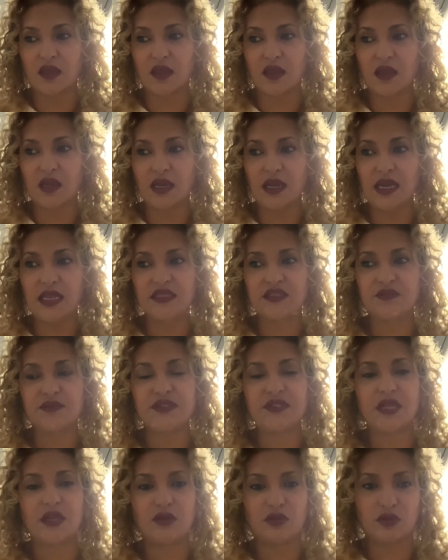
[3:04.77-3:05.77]
Let me
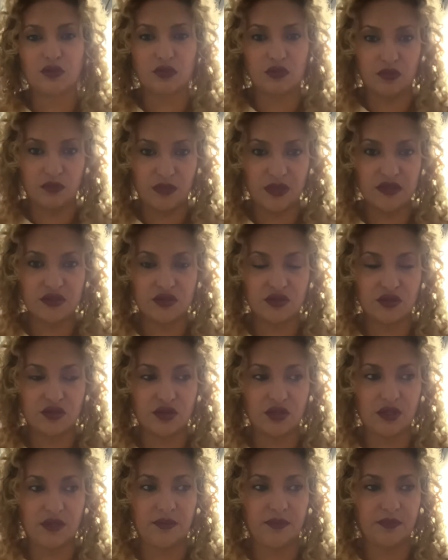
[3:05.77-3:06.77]
tell you my
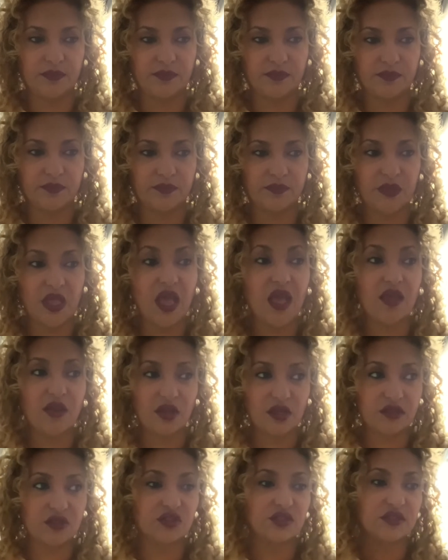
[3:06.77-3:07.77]
story. I
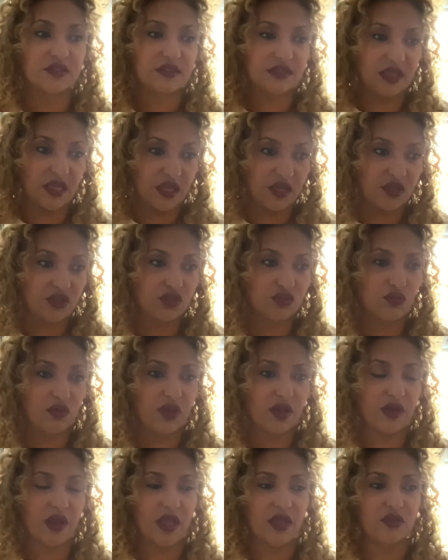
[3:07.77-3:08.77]
reached a stage
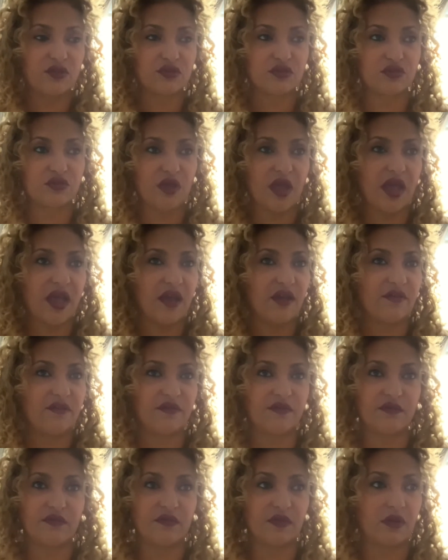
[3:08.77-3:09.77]
where I
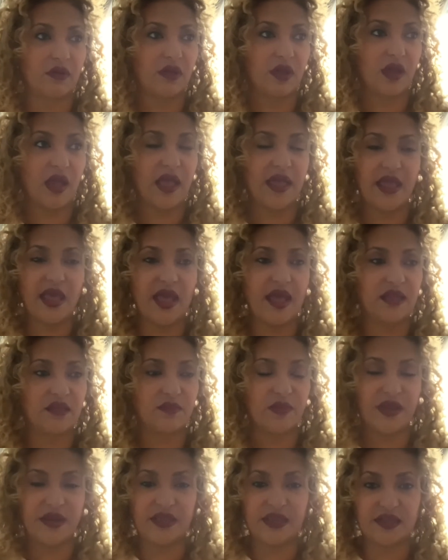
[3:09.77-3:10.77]
had
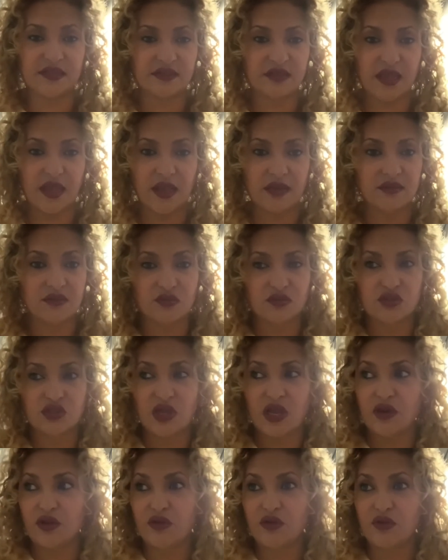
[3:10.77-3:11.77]
panic attacks, which I
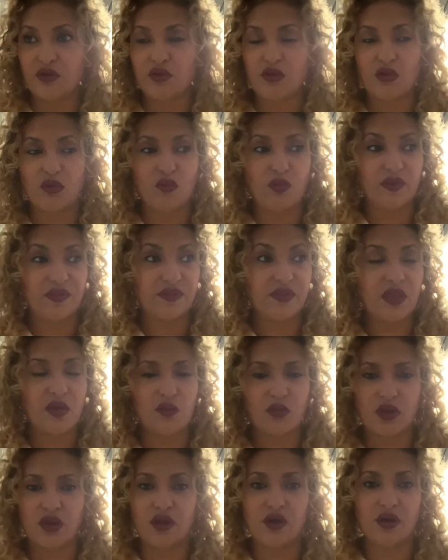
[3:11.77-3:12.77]
didn't know what they
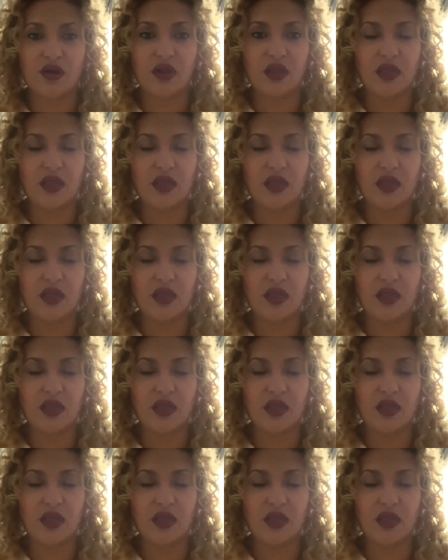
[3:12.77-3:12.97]
were.